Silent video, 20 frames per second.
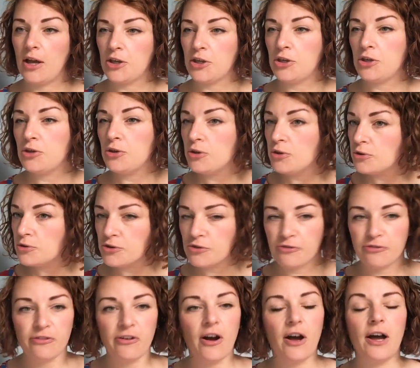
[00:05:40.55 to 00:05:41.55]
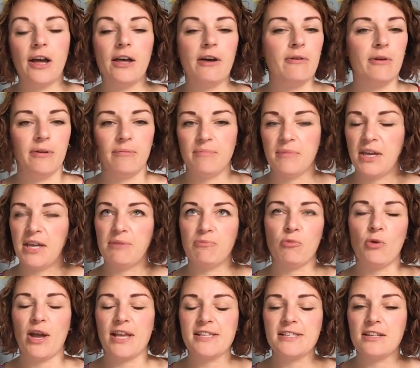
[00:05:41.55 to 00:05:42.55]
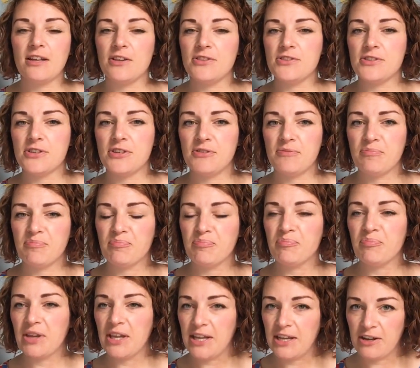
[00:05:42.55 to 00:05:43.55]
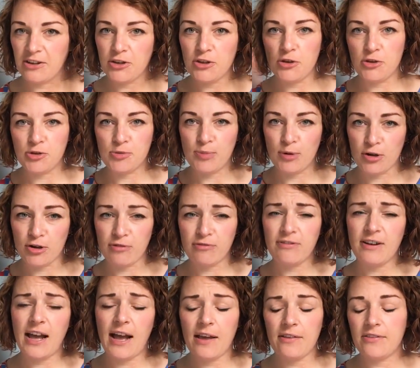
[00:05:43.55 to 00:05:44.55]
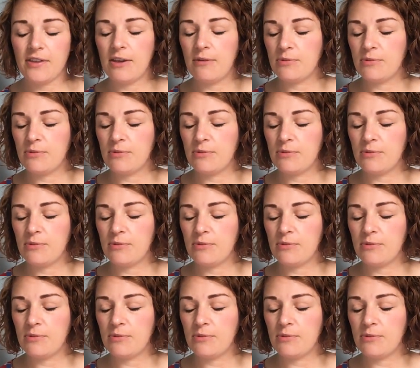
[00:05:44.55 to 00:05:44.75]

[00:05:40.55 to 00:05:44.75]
a huge fire in West London in a huge block of flats.